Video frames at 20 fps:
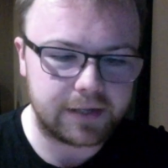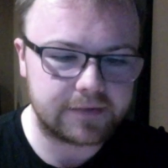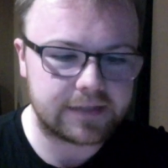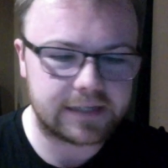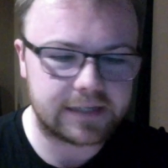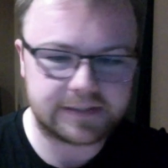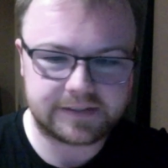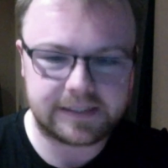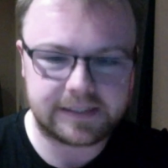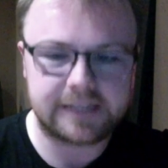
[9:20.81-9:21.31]

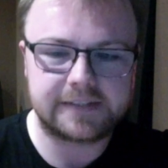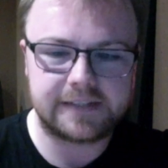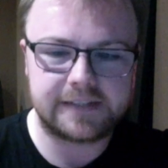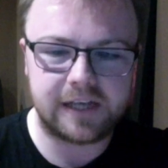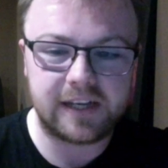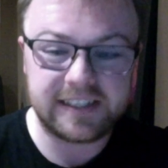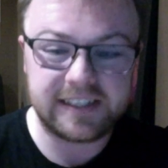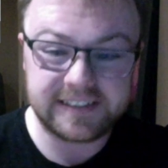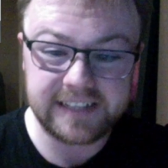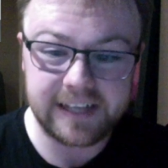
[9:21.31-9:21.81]
That's the
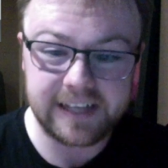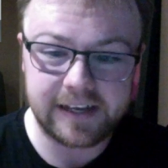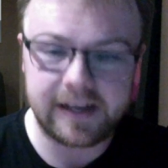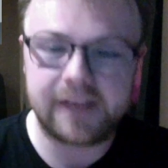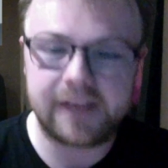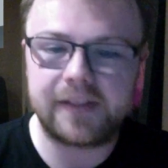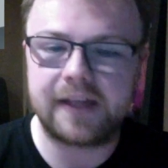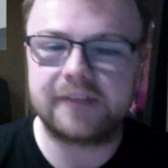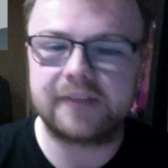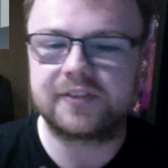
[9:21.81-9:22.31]
idea,
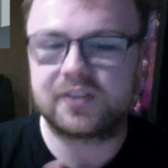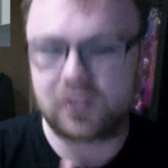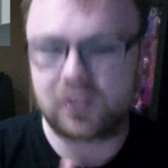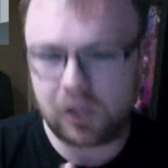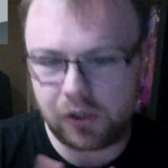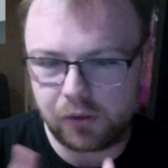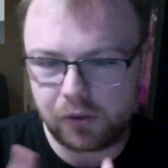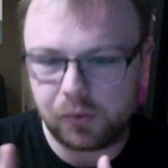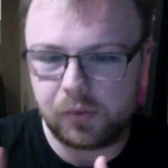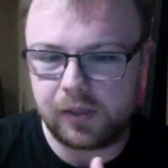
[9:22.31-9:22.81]
and then
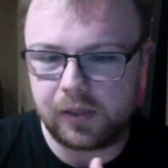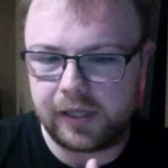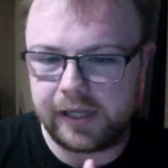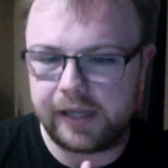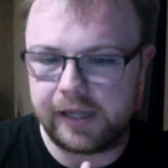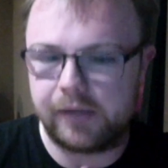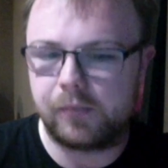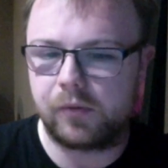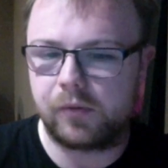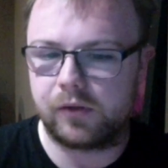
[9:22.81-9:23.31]
slowly
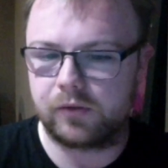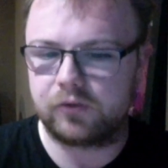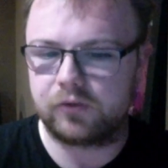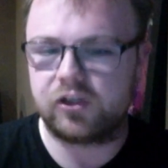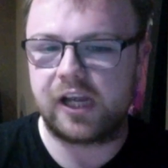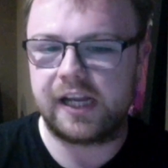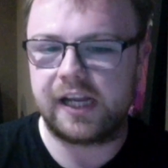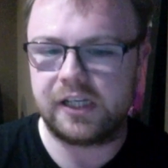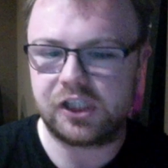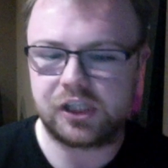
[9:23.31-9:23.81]
it will
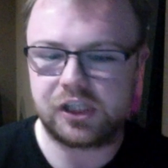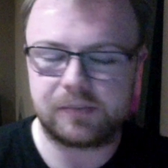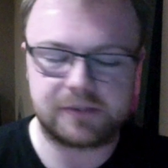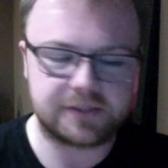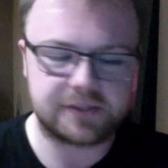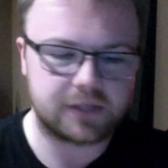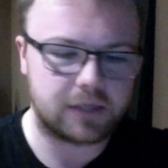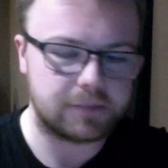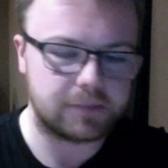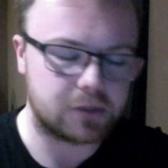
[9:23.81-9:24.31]
change him as
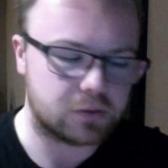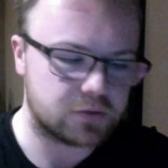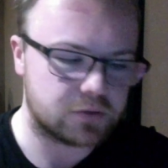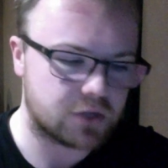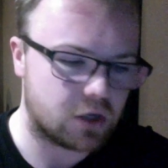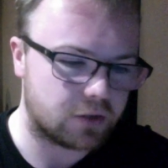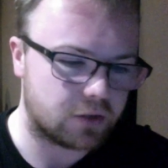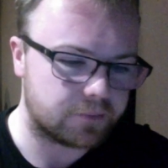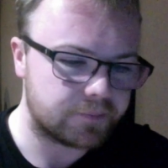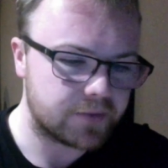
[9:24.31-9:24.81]
time goes on.